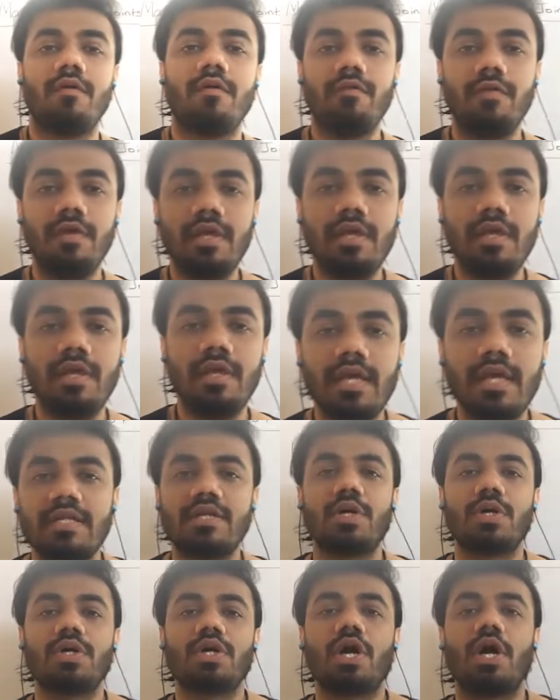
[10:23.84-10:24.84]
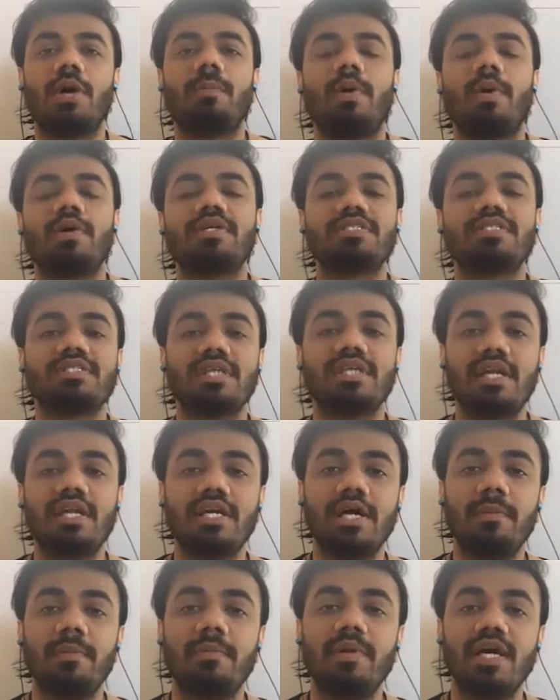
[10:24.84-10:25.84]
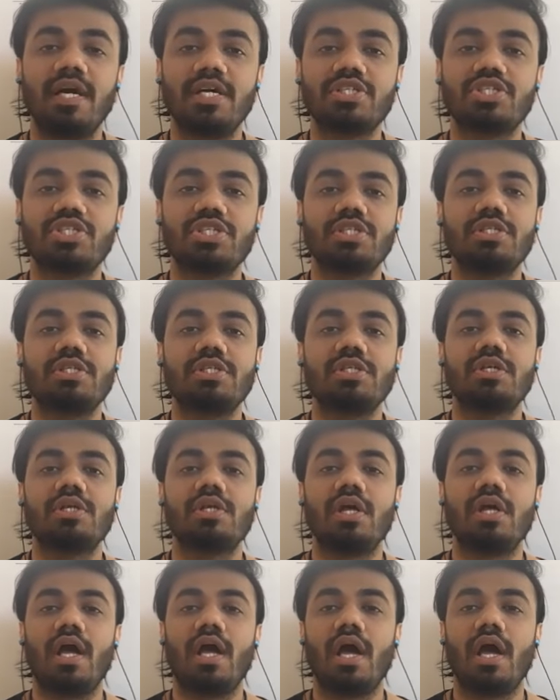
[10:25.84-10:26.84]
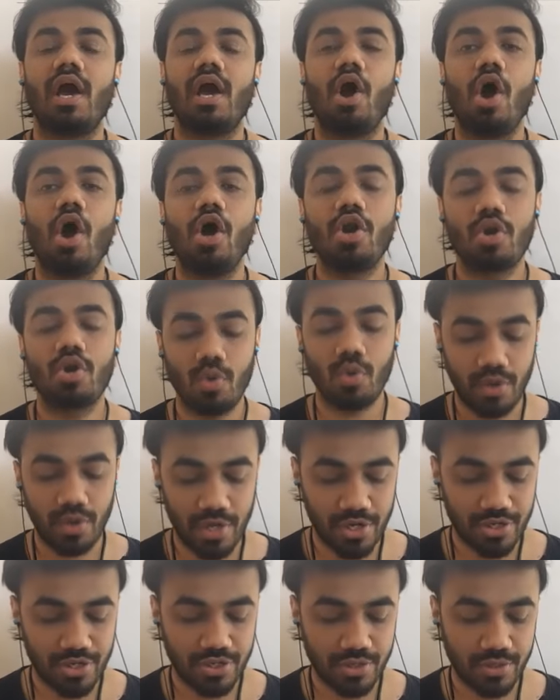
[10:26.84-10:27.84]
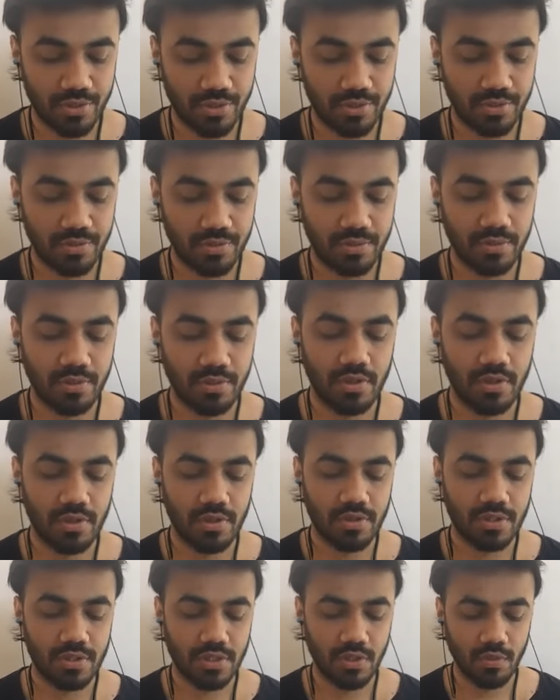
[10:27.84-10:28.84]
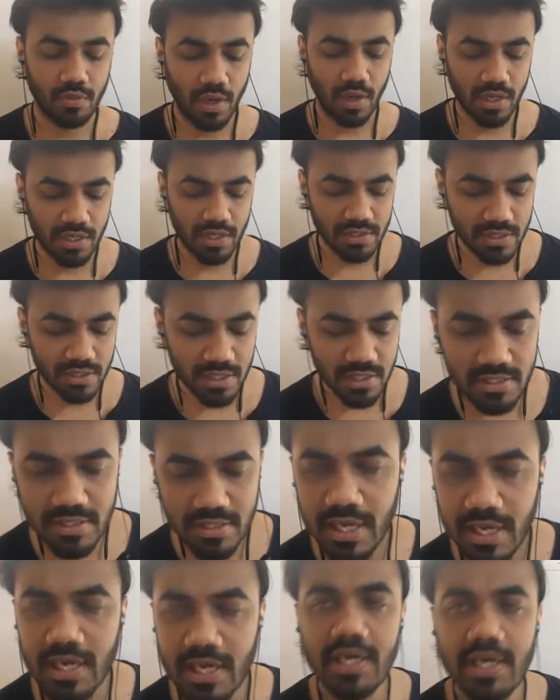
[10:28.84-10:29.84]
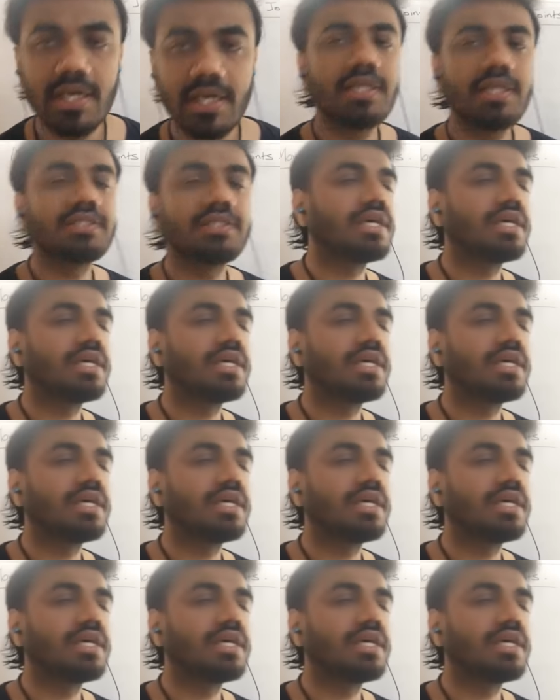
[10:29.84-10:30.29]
we can talk about circumduction or rotation. So what is exactly the